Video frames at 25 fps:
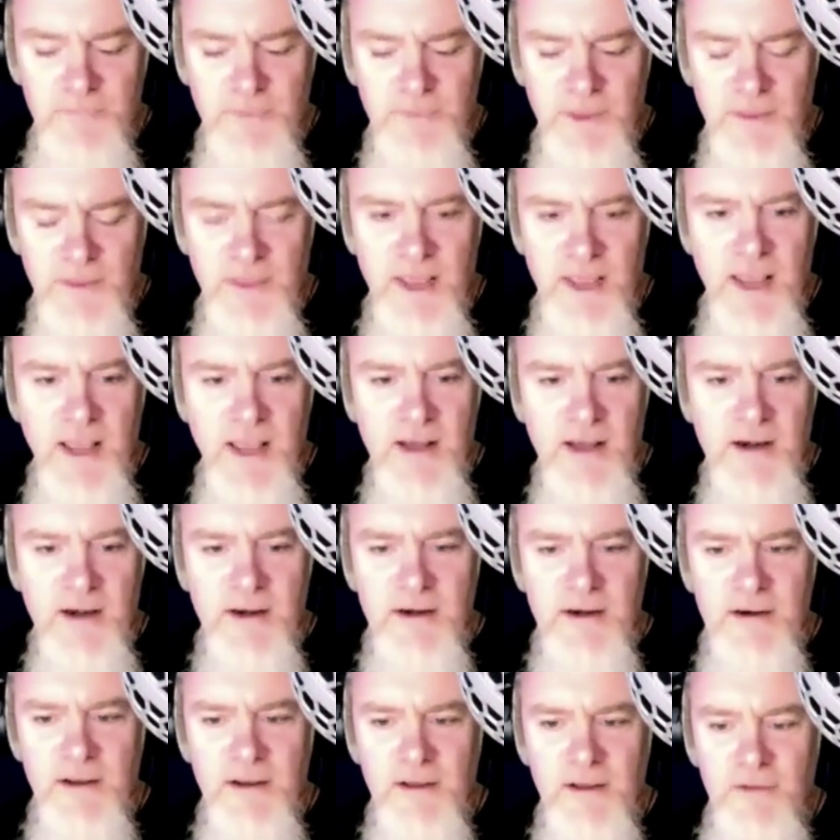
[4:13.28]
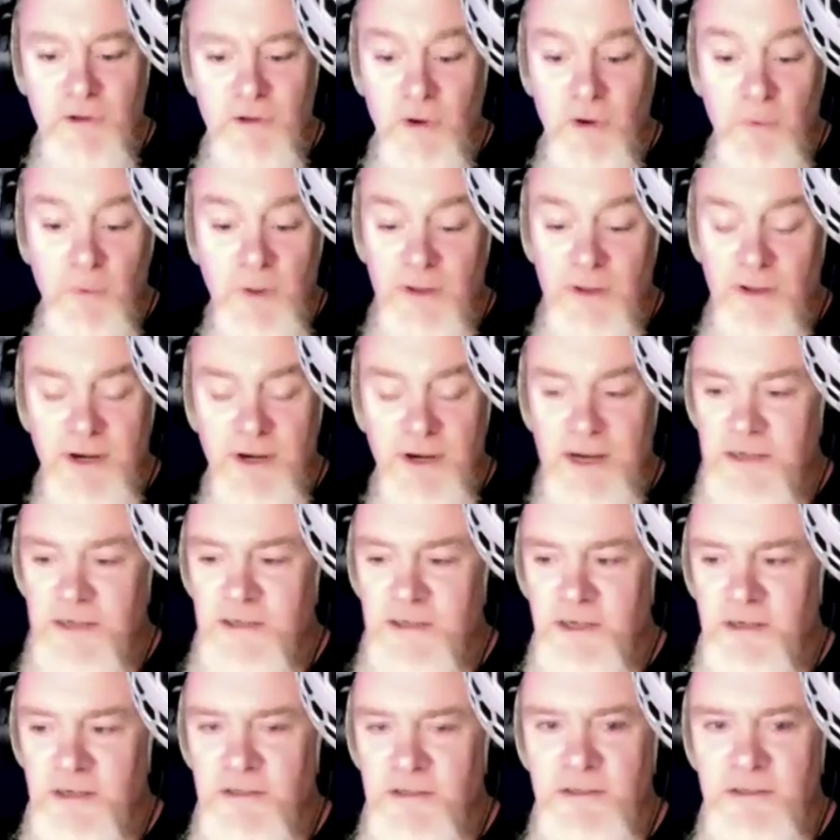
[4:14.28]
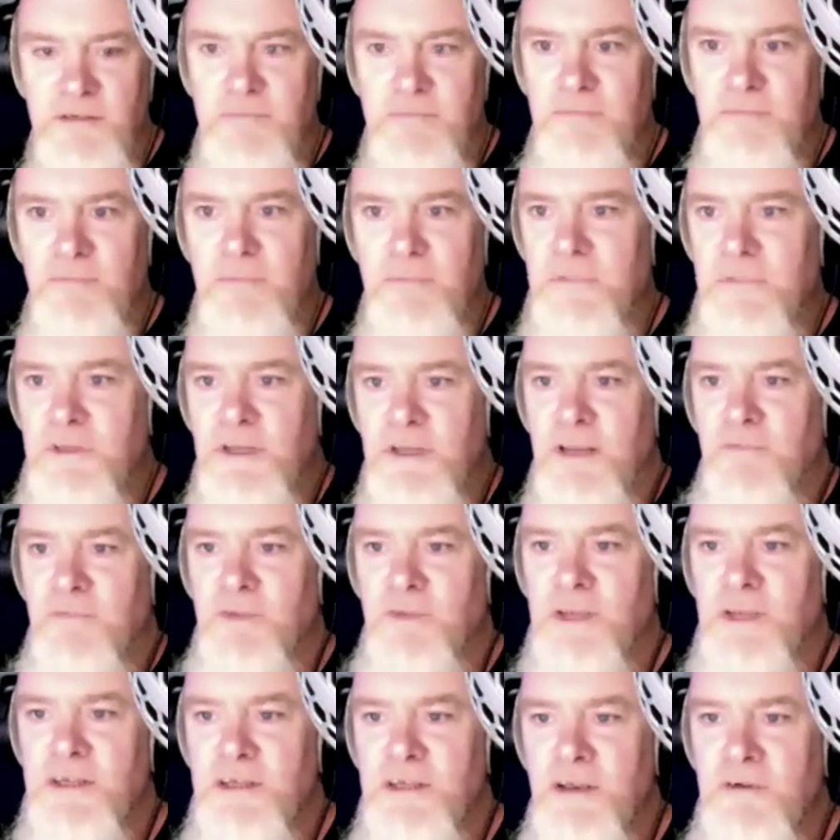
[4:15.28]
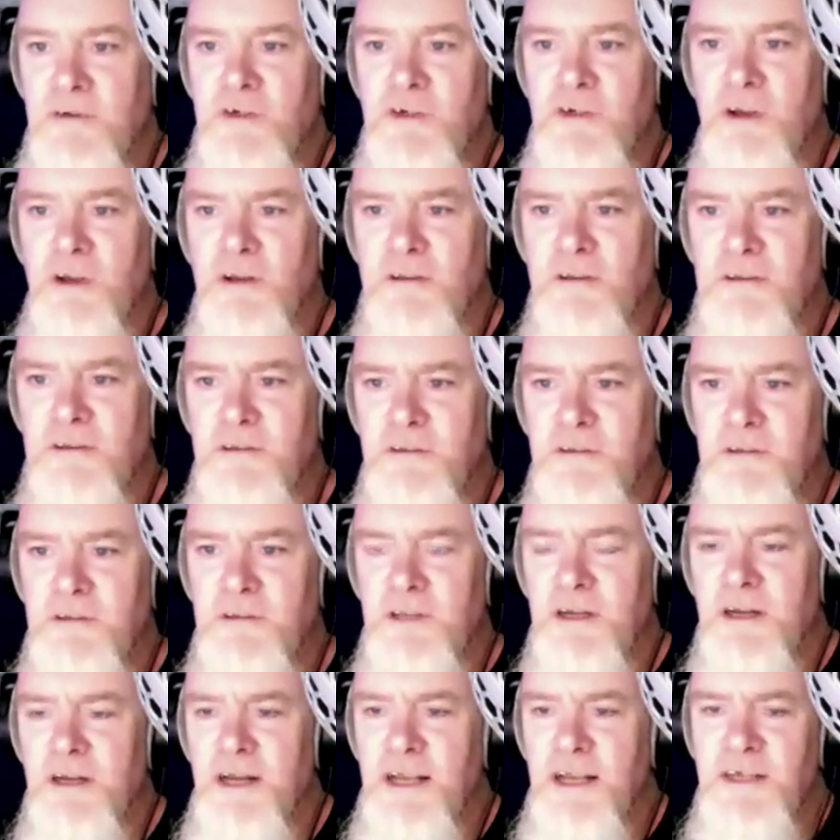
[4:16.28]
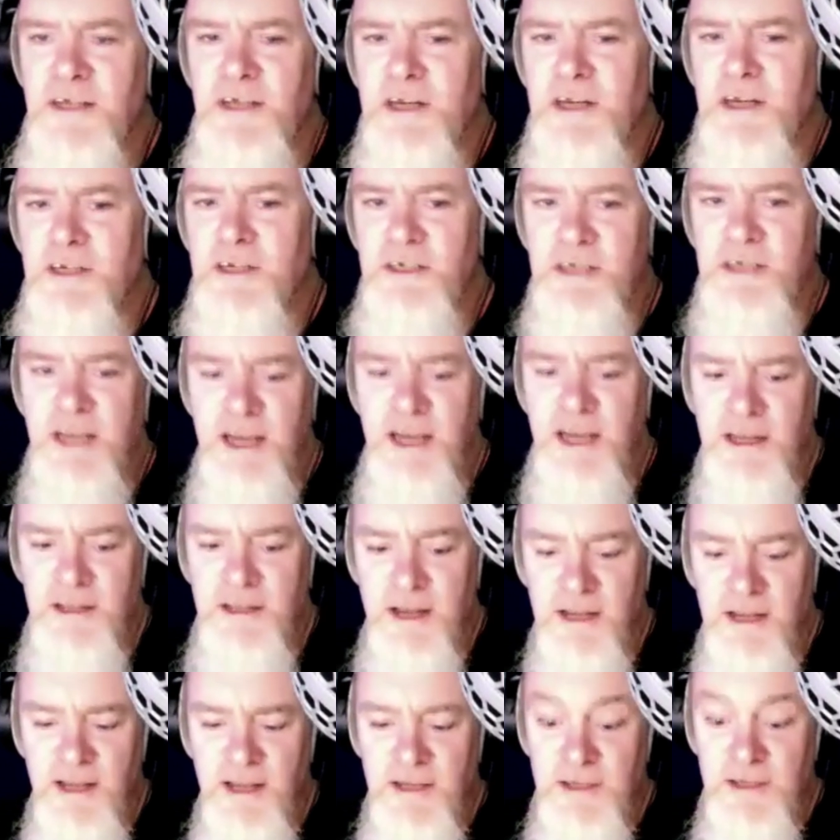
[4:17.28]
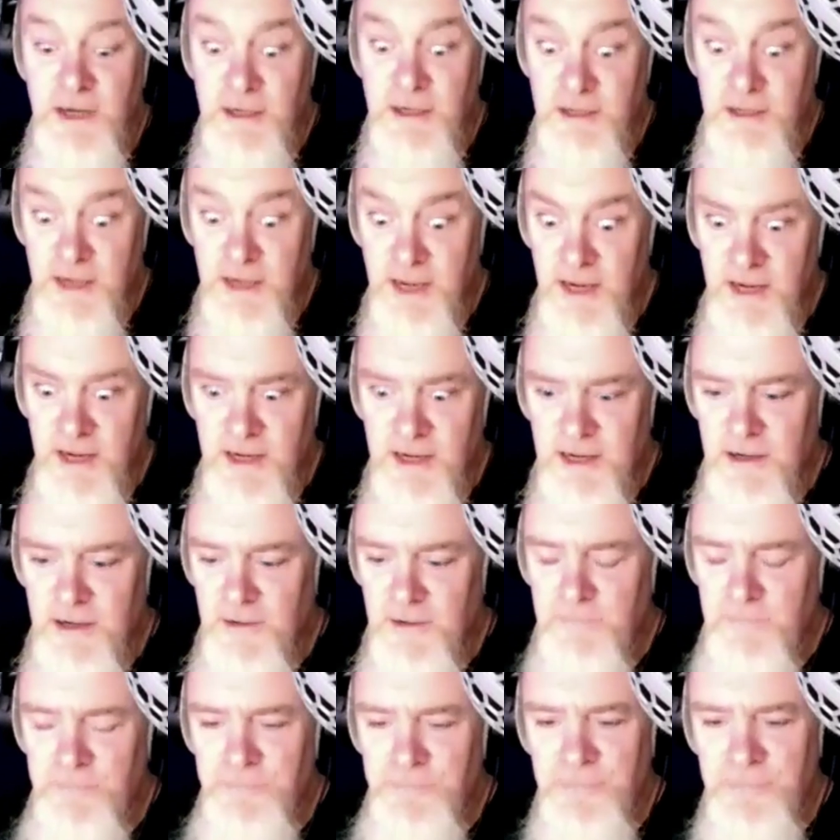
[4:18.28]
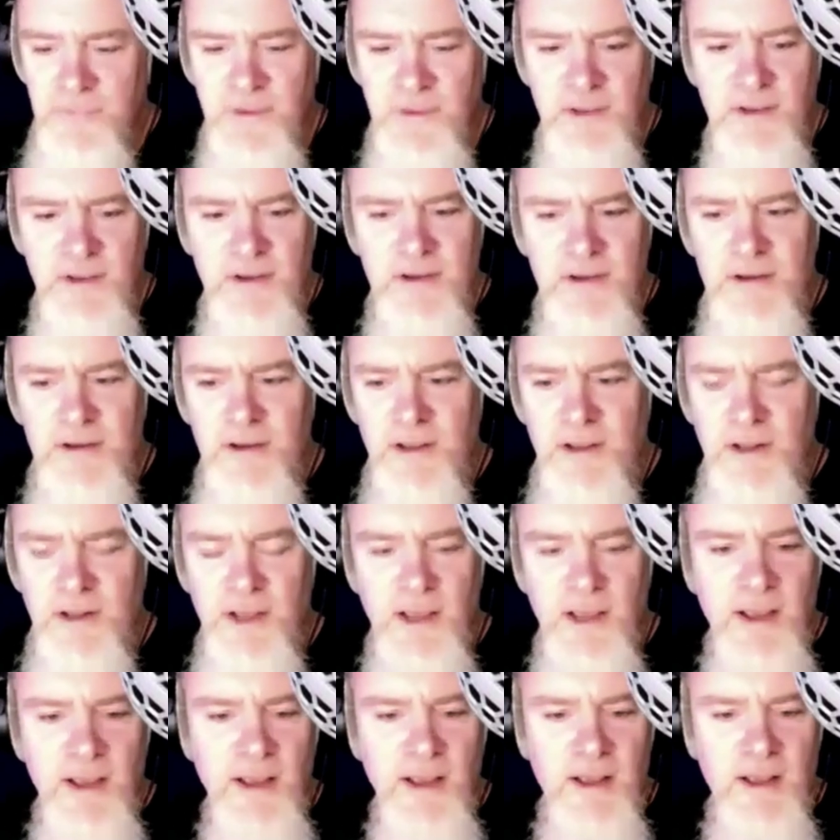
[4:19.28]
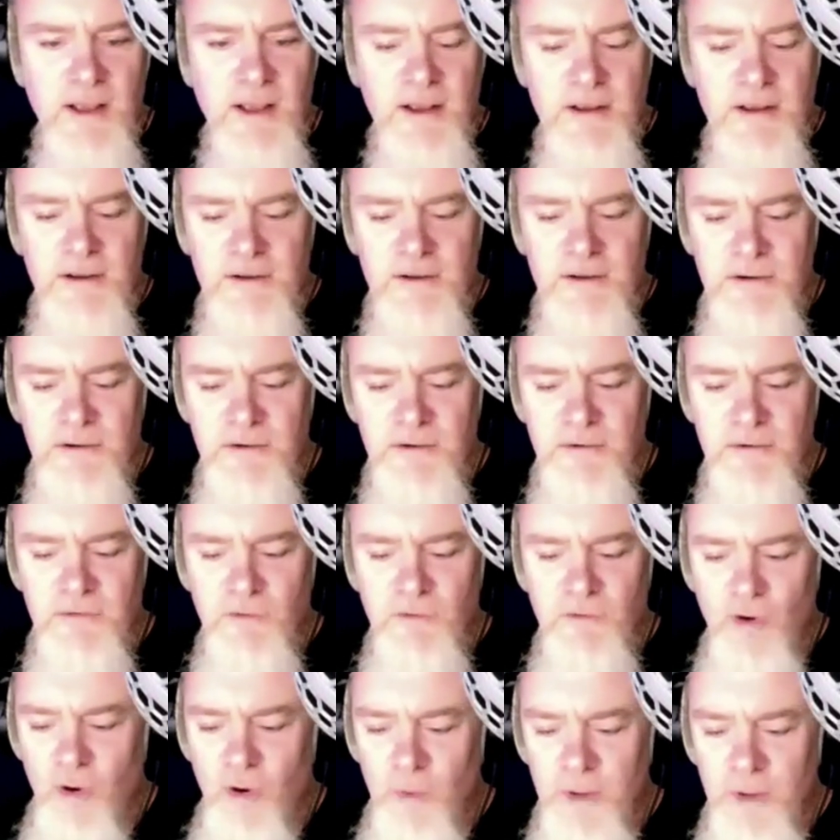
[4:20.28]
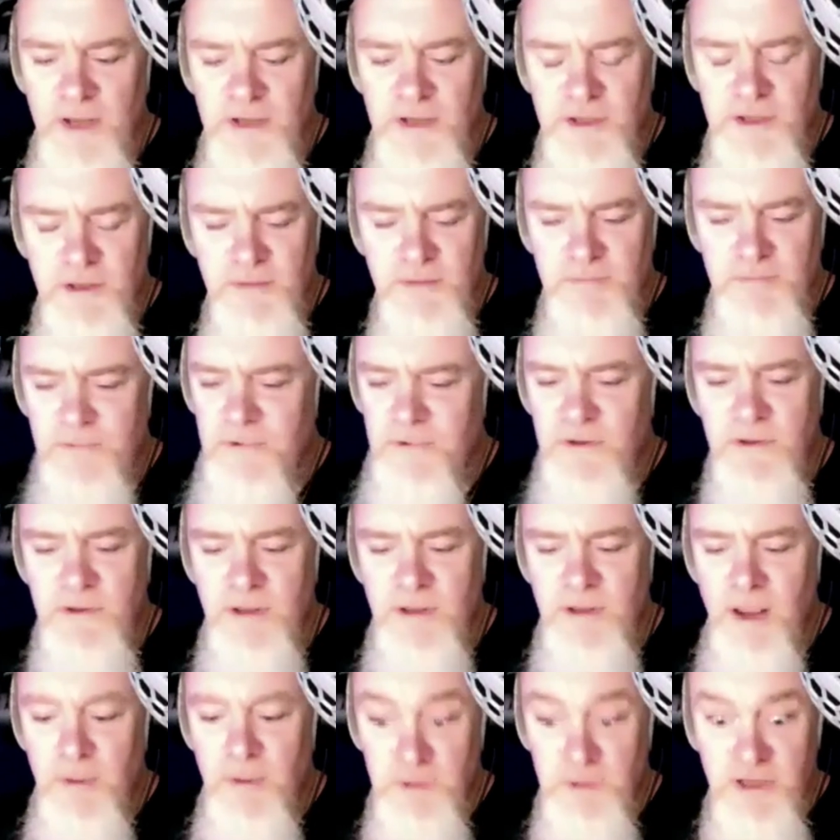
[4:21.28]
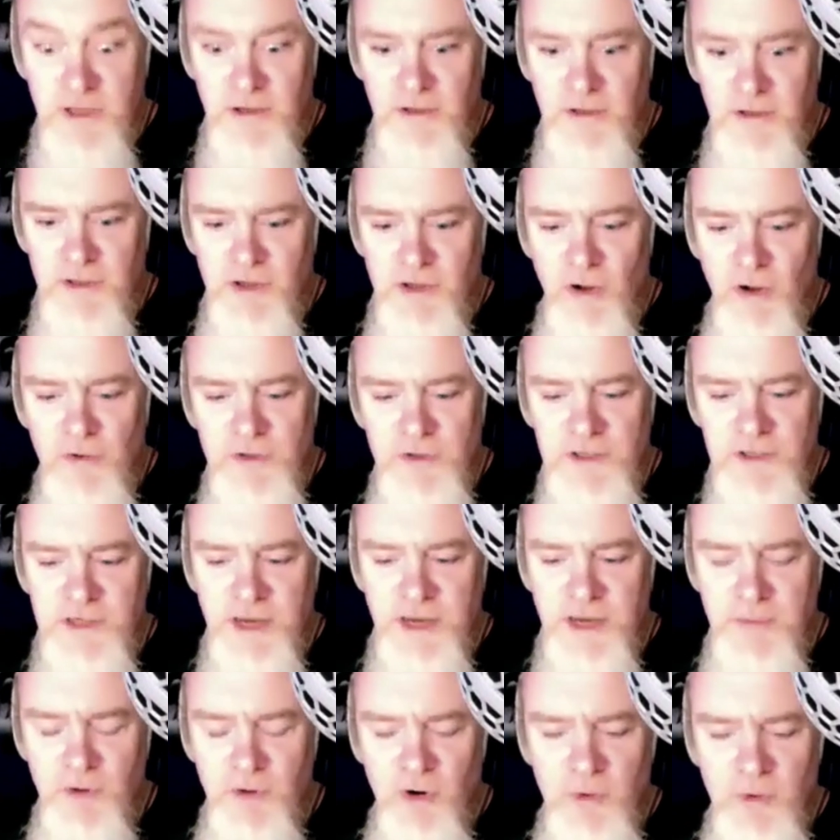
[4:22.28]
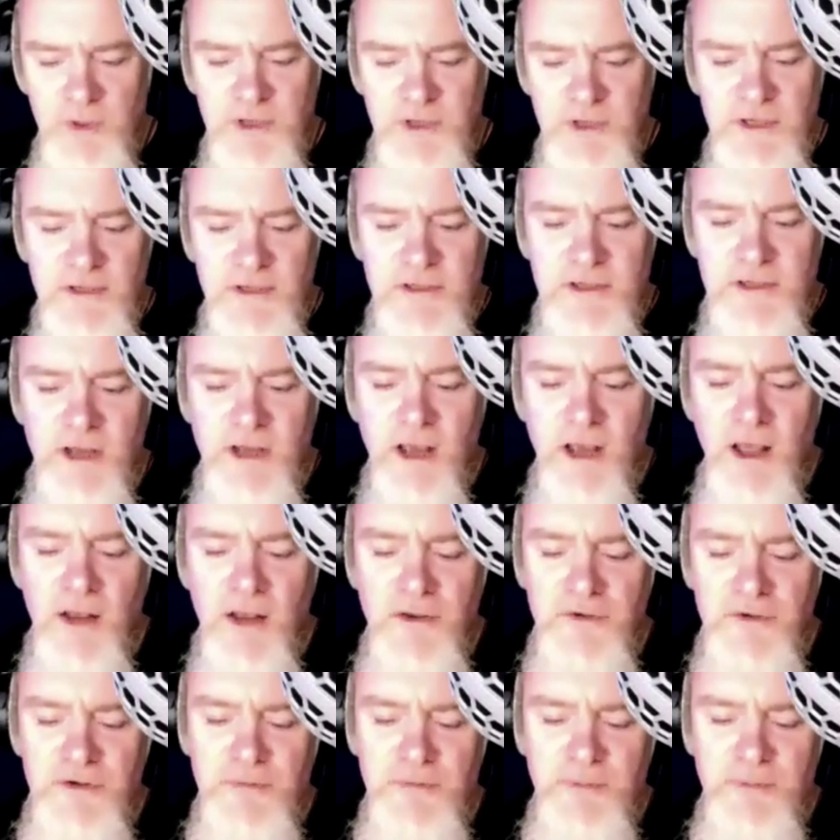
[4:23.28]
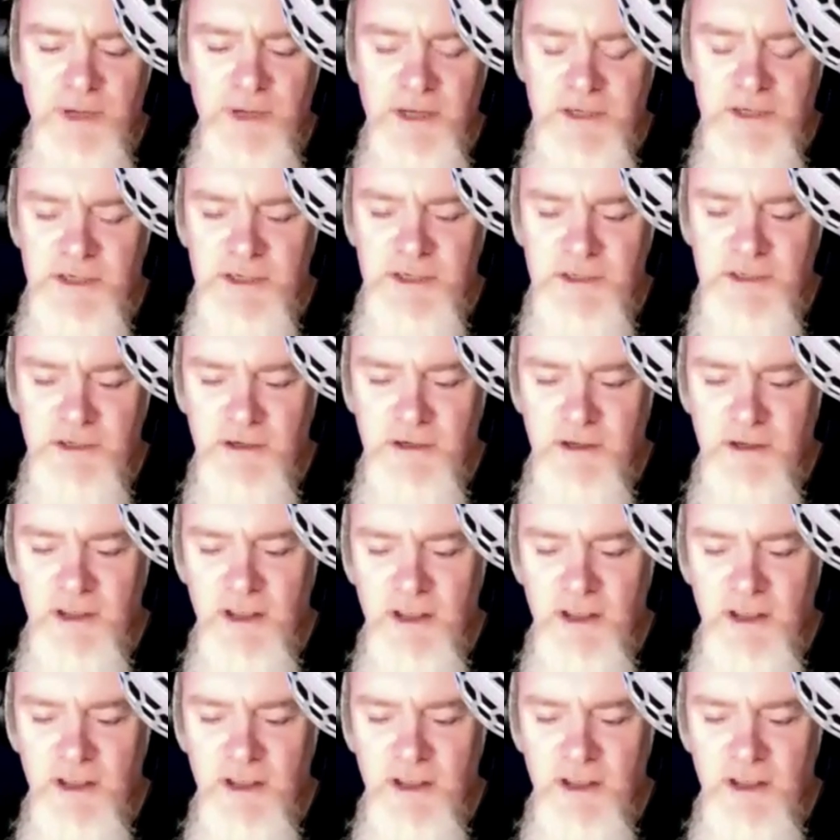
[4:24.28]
And then I thought, well, the next thing's TV sound. So I did an HNC and then an HND and wrote away to, I was still in Scotland at the time, wrote away to tons of places in